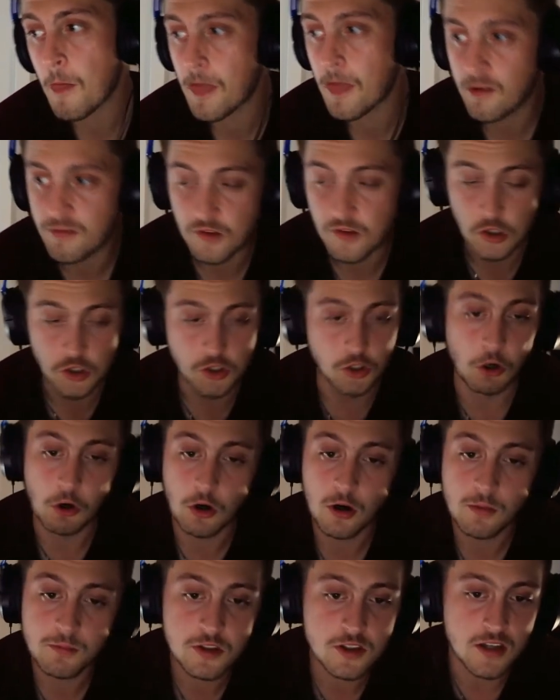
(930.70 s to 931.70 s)
For
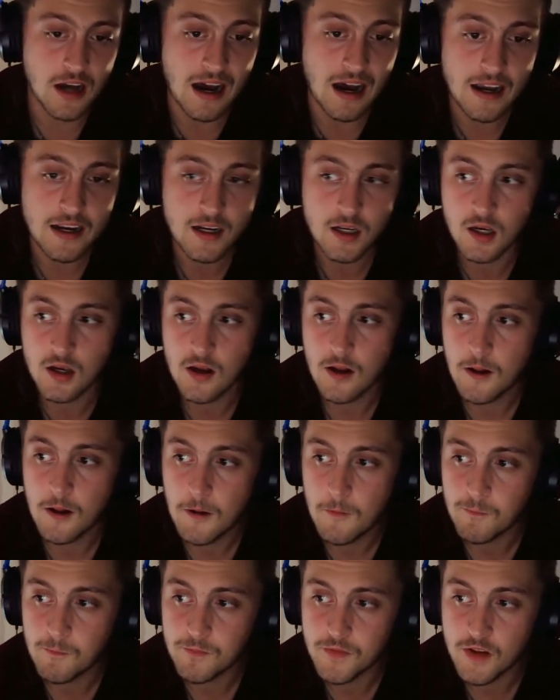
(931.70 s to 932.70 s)
Europe's side,
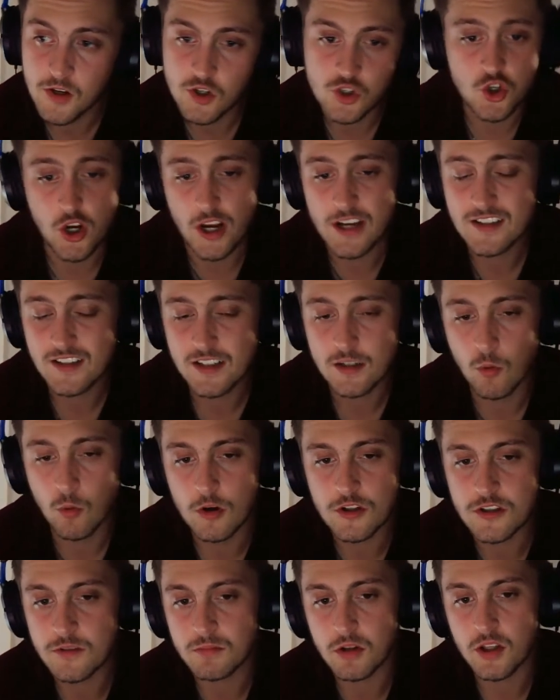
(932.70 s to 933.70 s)
JT
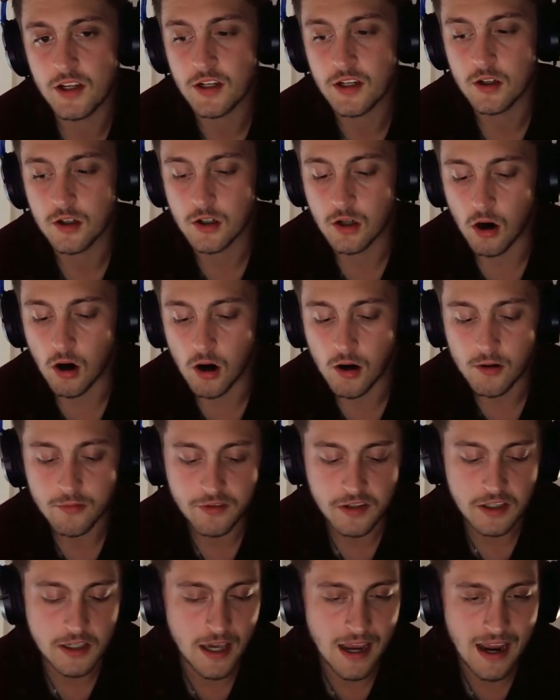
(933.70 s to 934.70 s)
wasn't playing good golf.
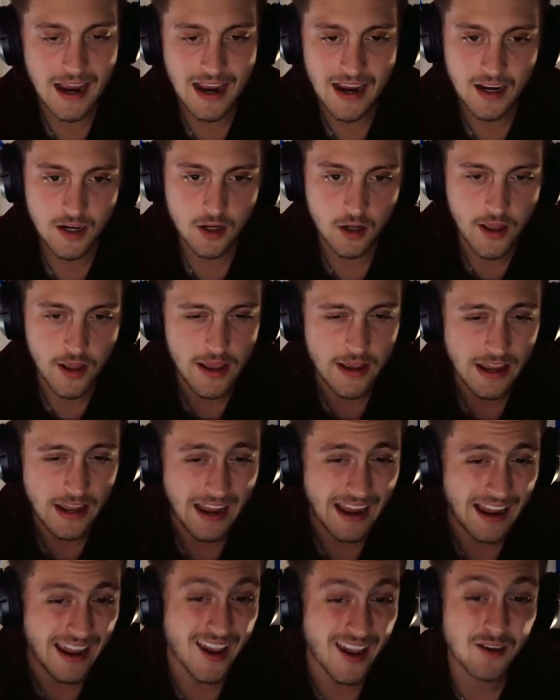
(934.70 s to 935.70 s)
He had a
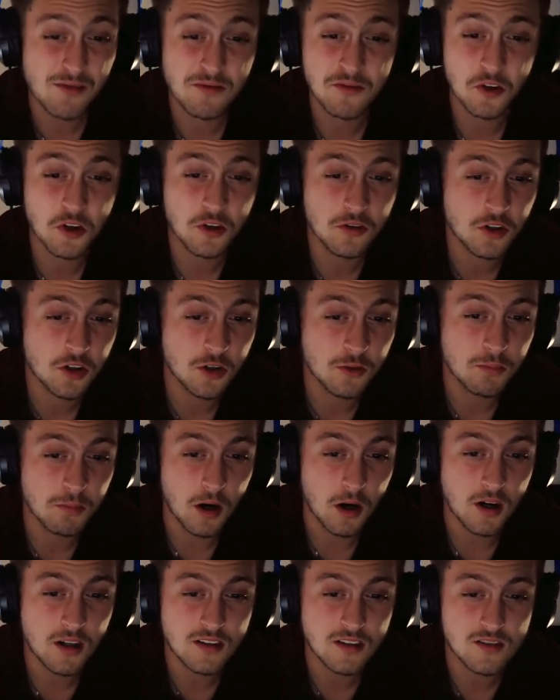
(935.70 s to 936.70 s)
handful of good
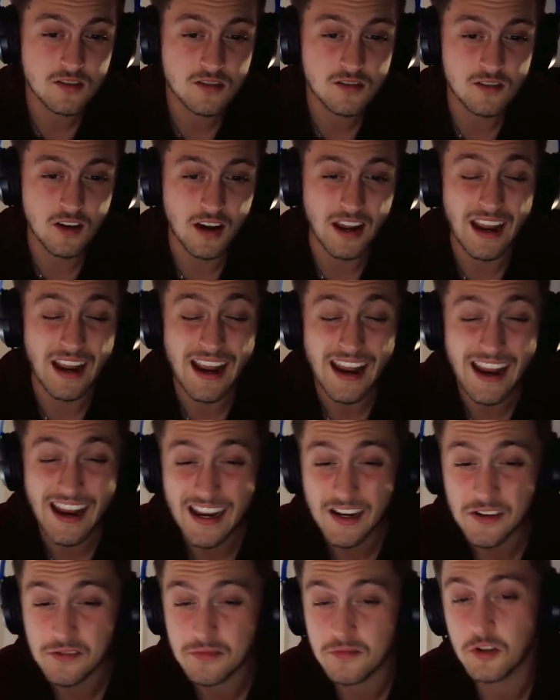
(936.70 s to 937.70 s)
putts, a
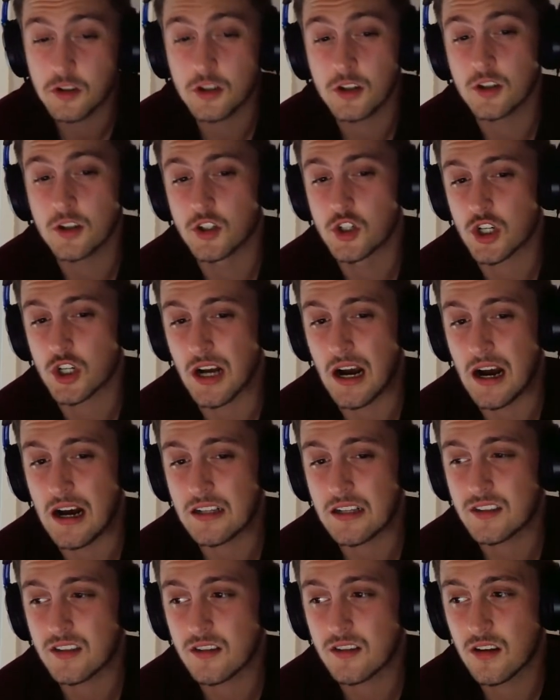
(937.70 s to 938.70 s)
handful of good
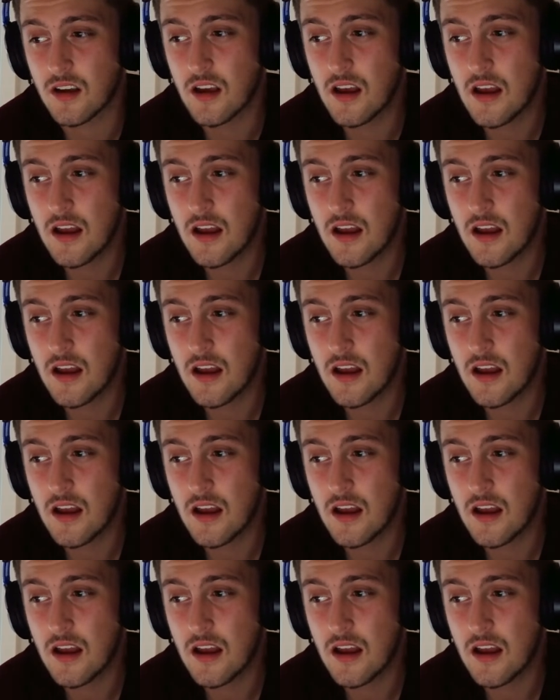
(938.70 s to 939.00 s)
shots.